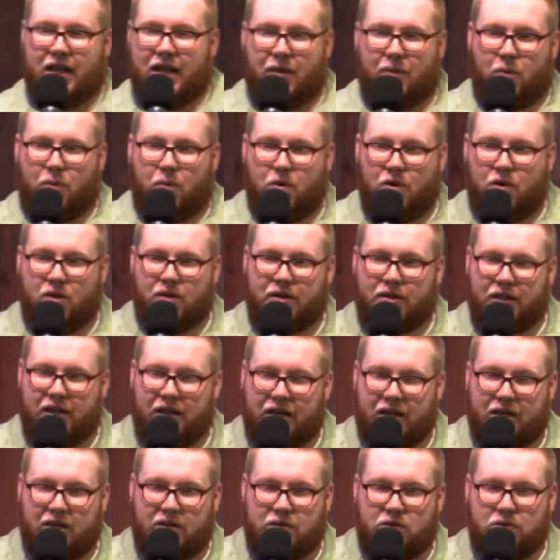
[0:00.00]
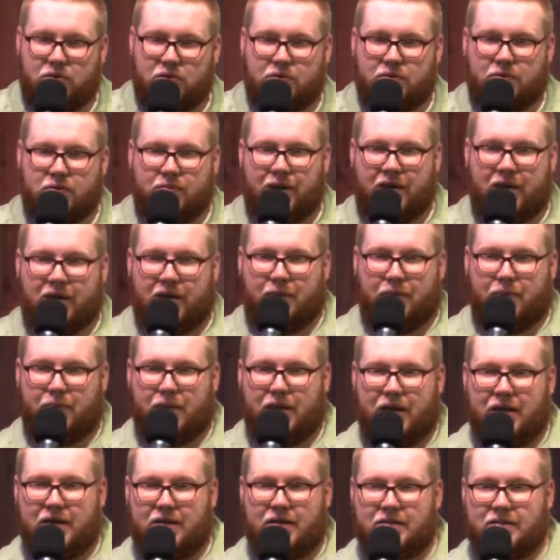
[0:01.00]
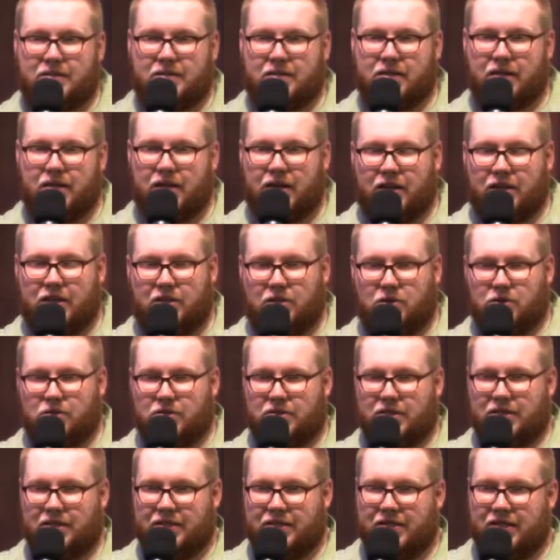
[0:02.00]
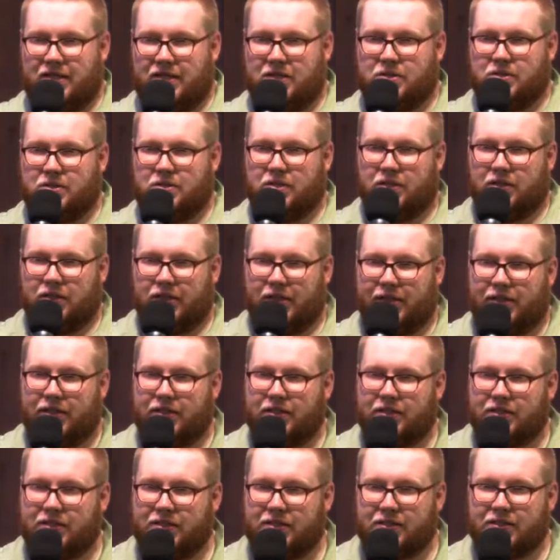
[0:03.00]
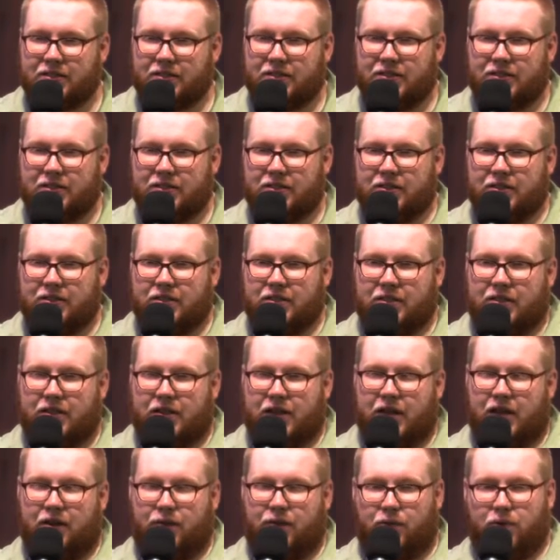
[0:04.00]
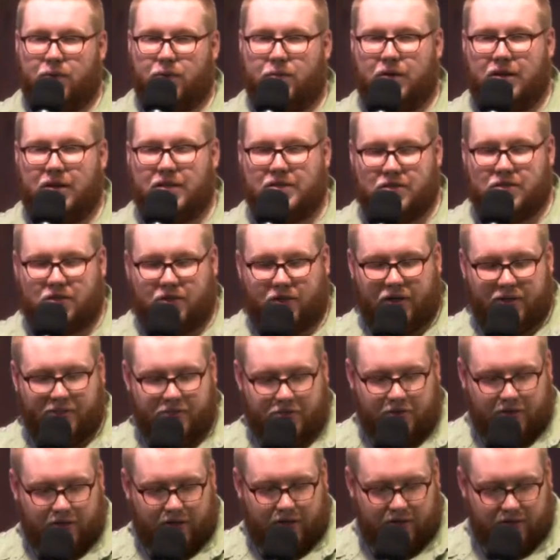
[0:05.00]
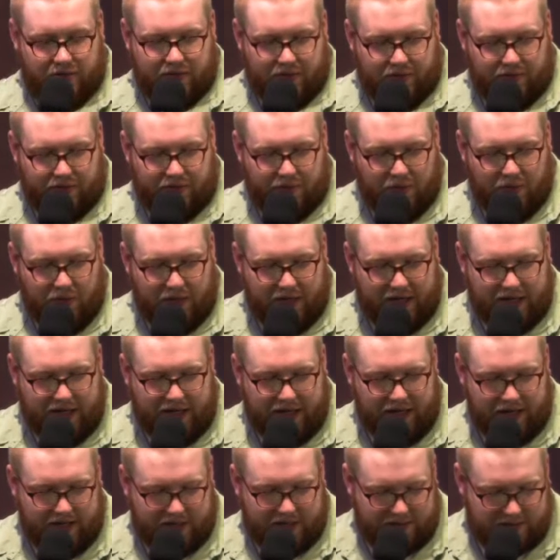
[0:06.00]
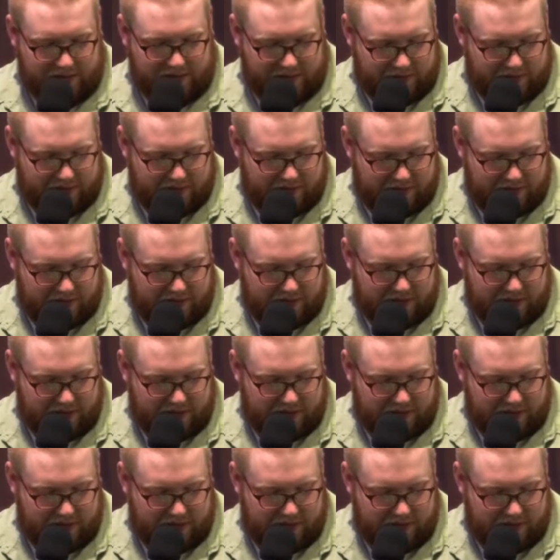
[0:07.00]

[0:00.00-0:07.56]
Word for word: That word that he used, meaning peace, he used intentionally. And if we read Scripture for what it is,